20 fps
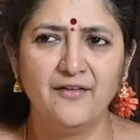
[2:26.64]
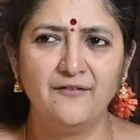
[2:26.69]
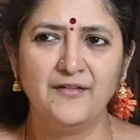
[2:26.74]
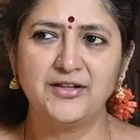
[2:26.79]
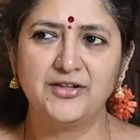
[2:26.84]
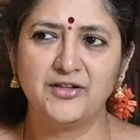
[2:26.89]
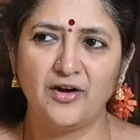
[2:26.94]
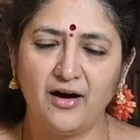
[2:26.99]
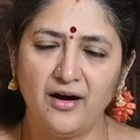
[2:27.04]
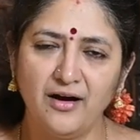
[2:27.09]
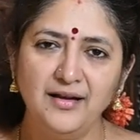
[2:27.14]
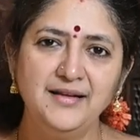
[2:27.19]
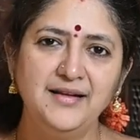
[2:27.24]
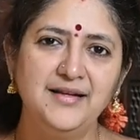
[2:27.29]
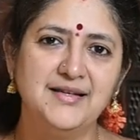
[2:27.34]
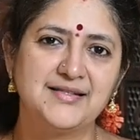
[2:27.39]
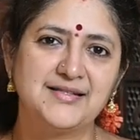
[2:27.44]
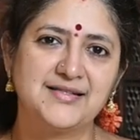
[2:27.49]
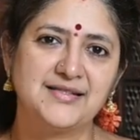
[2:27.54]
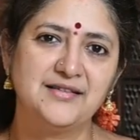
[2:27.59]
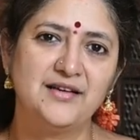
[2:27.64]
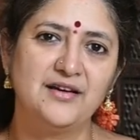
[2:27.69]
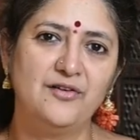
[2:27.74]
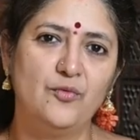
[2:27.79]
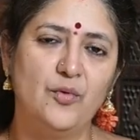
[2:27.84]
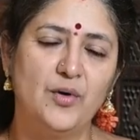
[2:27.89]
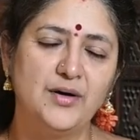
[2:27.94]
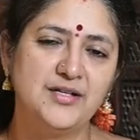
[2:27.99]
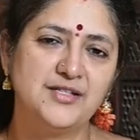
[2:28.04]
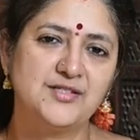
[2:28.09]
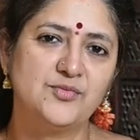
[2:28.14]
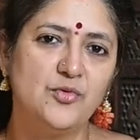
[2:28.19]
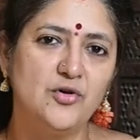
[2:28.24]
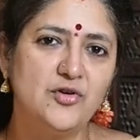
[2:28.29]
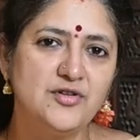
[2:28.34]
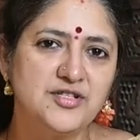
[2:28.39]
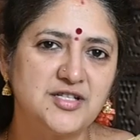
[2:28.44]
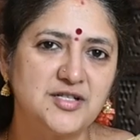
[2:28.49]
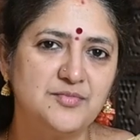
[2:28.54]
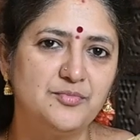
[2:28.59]
with all this, what is
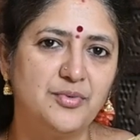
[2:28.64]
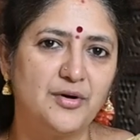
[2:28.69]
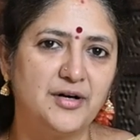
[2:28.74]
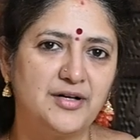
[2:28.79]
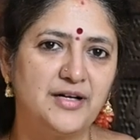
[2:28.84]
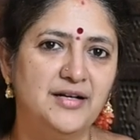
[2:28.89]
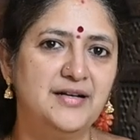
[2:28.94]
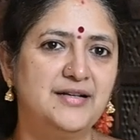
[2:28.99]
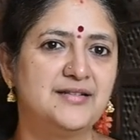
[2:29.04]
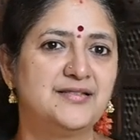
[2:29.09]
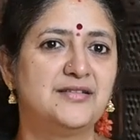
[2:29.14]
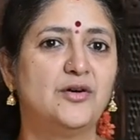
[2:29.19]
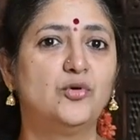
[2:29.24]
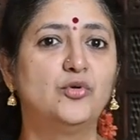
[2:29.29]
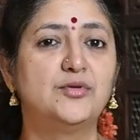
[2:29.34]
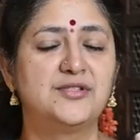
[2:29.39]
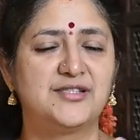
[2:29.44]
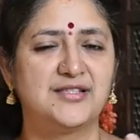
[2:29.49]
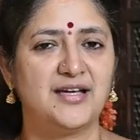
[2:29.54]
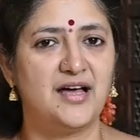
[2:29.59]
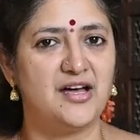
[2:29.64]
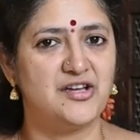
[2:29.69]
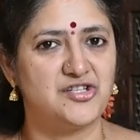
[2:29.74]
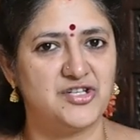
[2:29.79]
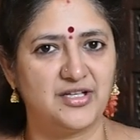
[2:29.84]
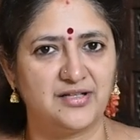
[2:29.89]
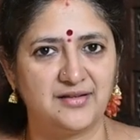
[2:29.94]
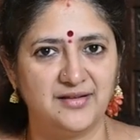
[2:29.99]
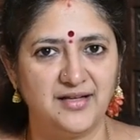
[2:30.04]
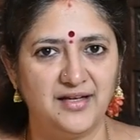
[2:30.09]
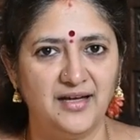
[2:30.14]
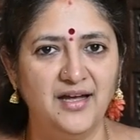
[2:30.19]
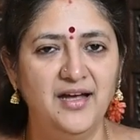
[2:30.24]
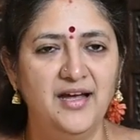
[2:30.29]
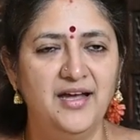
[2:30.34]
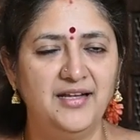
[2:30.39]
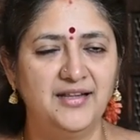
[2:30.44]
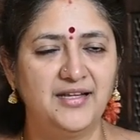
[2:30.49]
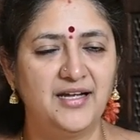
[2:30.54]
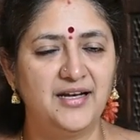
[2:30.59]
most important is the Utsaha Shakti,
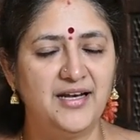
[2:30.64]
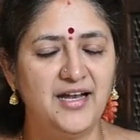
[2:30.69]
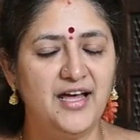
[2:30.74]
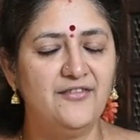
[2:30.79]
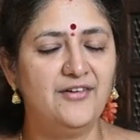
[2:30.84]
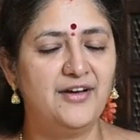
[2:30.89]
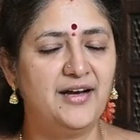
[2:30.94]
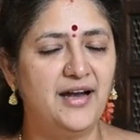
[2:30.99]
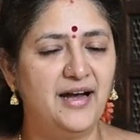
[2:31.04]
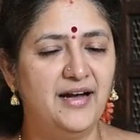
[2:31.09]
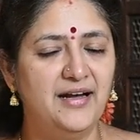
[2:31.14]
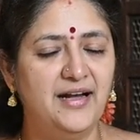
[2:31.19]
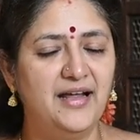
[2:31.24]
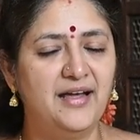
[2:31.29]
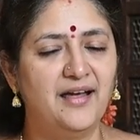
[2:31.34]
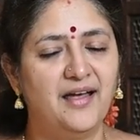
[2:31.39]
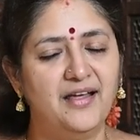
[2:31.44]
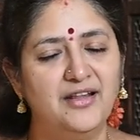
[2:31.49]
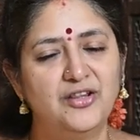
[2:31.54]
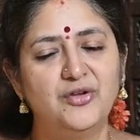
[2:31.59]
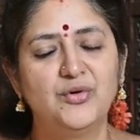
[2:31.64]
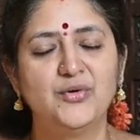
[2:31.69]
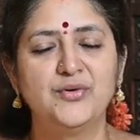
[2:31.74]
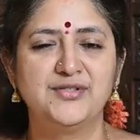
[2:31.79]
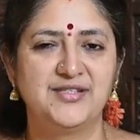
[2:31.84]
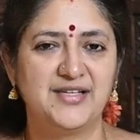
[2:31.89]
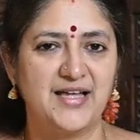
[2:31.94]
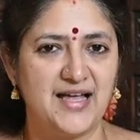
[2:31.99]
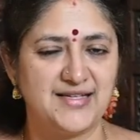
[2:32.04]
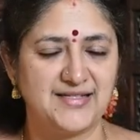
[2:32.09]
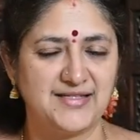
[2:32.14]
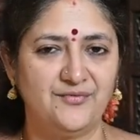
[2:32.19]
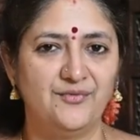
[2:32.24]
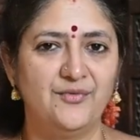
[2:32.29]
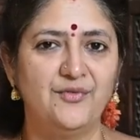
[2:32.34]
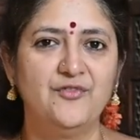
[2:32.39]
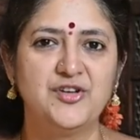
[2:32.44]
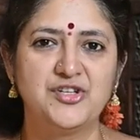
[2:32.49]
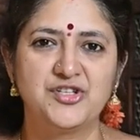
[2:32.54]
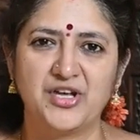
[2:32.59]
the never-ending
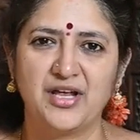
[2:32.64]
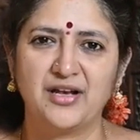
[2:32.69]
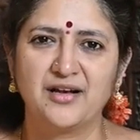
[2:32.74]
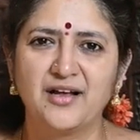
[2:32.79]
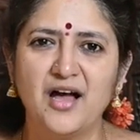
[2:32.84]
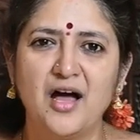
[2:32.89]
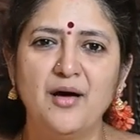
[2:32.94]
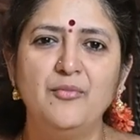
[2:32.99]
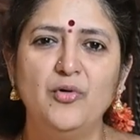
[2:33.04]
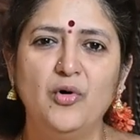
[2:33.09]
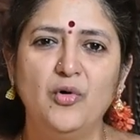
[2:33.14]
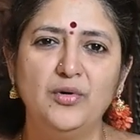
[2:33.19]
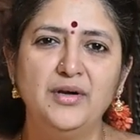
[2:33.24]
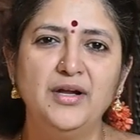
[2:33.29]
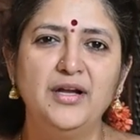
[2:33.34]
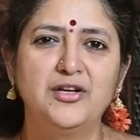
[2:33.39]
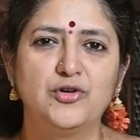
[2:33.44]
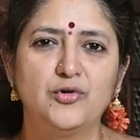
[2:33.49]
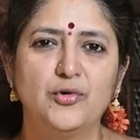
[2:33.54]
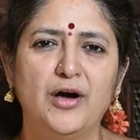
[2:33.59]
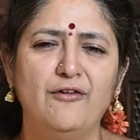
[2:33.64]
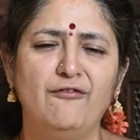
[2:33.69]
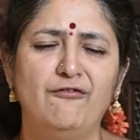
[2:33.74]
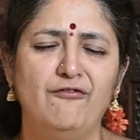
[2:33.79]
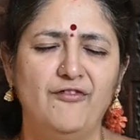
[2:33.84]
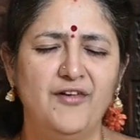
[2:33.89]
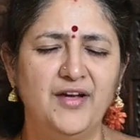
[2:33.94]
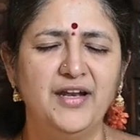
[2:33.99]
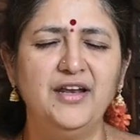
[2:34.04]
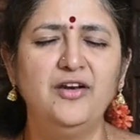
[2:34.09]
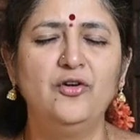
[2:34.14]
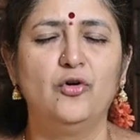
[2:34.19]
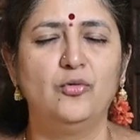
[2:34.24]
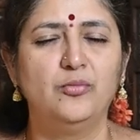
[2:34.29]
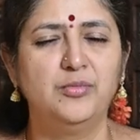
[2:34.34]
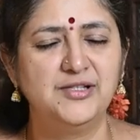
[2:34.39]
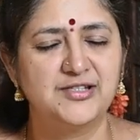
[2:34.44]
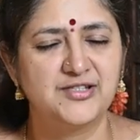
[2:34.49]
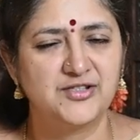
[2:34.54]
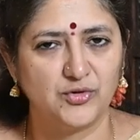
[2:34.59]
enthusiasm, which can come only to a very
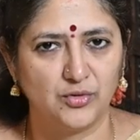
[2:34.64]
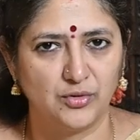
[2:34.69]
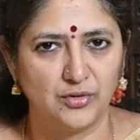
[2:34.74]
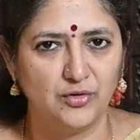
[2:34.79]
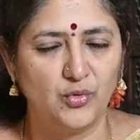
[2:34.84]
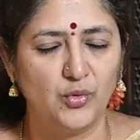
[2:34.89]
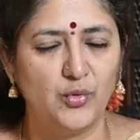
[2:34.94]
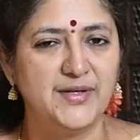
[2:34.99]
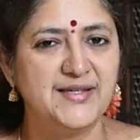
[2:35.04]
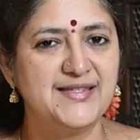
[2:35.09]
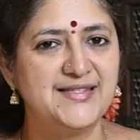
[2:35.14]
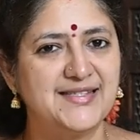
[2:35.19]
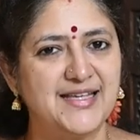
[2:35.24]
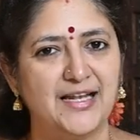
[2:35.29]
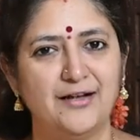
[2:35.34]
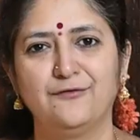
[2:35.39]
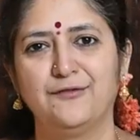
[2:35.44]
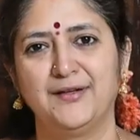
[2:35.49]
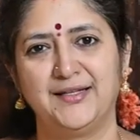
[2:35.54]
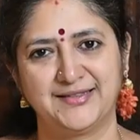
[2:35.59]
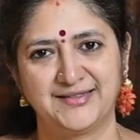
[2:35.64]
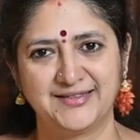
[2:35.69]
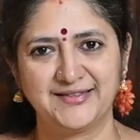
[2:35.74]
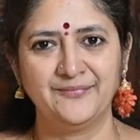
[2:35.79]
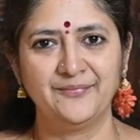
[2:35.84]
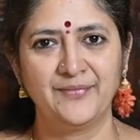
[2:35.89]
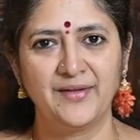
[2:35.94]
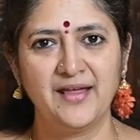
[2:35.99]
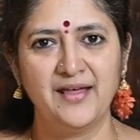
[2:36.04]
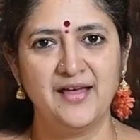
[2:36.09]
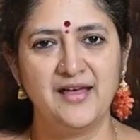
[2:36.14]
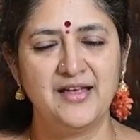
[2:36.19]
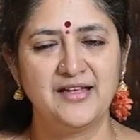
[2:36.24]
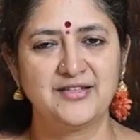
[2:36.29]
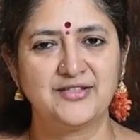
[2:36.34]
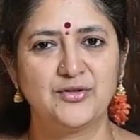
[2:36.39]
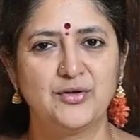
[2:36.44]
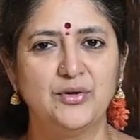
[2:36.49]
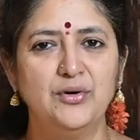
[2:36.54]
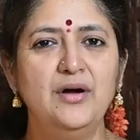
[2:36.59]
noble soul who is selfless.
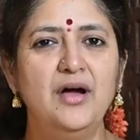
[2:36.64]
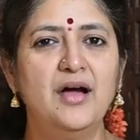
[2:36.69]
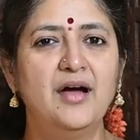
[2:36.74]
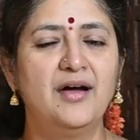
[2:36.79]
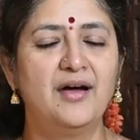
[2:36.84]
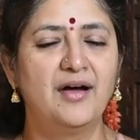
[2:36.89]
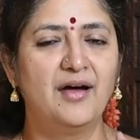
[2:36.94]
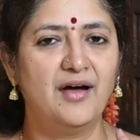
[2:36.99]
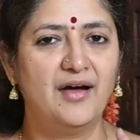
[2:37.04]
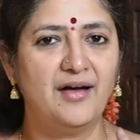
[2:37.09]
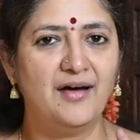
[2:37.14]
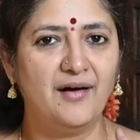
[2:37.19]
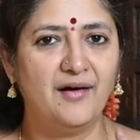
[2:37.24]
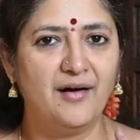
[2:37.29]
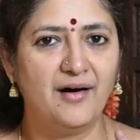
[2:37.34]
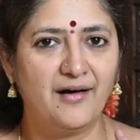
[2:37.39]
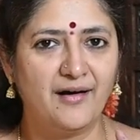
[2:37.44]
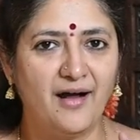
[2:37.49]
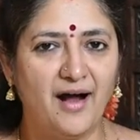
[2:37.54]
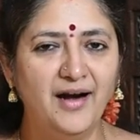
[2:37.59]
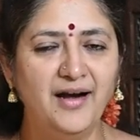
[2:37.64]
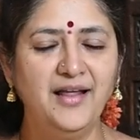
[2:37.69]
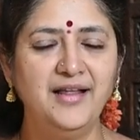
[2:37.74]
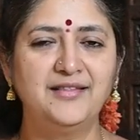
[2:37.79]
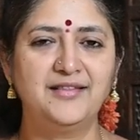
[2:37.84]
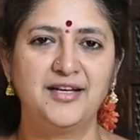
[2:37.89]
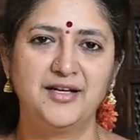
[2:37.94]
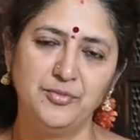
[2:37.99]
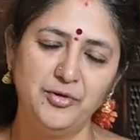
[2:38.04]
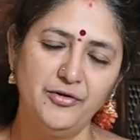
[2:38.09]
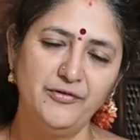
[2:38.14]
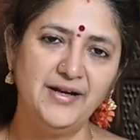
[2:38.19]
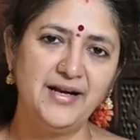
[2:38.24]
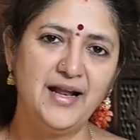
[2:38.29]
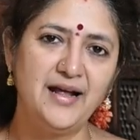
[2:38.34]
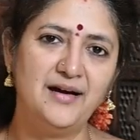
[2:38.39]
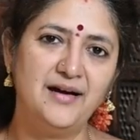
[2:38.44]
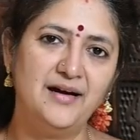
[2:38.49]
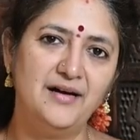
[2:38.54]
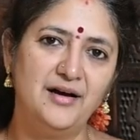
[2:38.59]
So, Rani
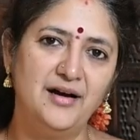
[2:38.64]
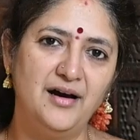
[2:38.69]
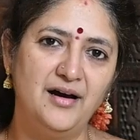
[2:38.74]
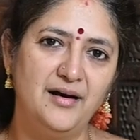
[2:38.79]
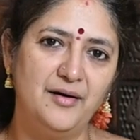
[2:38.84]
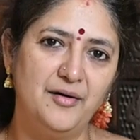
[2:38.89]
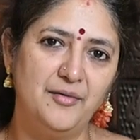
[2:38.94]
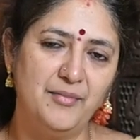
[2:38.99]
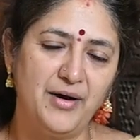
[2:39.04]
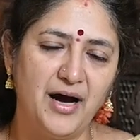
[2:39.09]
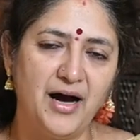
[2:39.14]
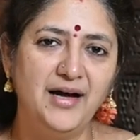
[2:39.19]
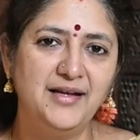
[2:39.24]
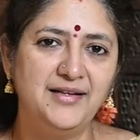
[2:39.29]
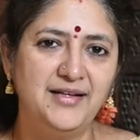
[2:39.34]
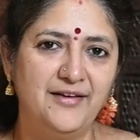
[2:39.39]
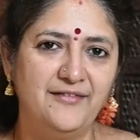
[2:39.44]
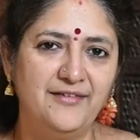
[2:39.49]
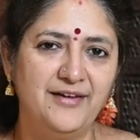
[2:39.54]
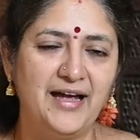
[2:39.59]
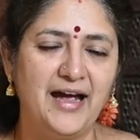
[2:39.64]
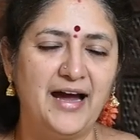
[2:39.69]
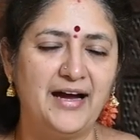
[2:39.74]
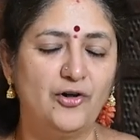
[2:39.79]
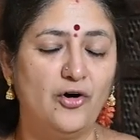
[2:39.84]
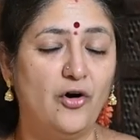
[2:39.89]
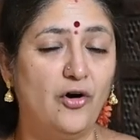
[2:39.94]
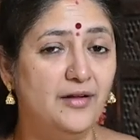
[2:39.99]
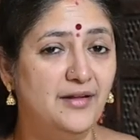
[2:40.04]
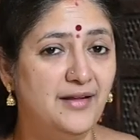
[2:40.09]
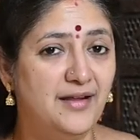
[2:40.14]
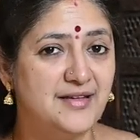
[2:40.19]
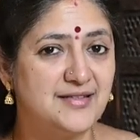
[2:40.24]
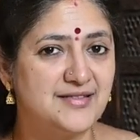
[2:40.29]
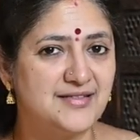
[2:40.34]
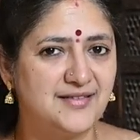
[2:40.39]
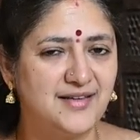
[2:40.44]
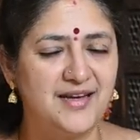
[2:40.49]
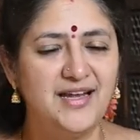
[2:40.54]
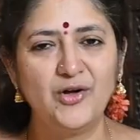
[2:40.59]
Tribhuvana Mahadevi had all
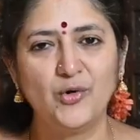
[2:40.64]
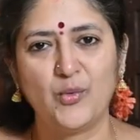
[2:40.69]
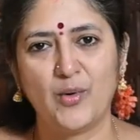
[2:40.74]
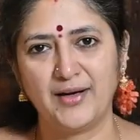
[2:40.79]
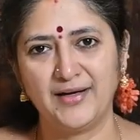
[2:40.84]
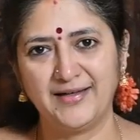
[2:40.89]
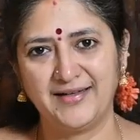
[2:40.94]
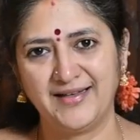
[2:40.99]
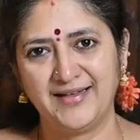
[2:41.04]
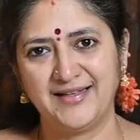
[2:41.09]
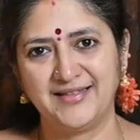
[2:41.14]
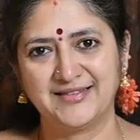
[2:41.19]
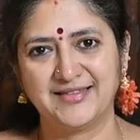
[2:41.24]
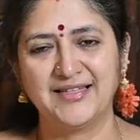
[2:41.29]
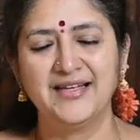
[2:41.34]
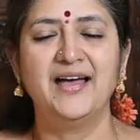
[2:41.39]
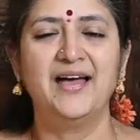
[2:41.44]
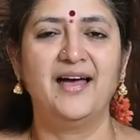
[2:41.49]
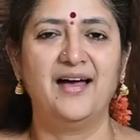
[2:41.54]
these three qualities.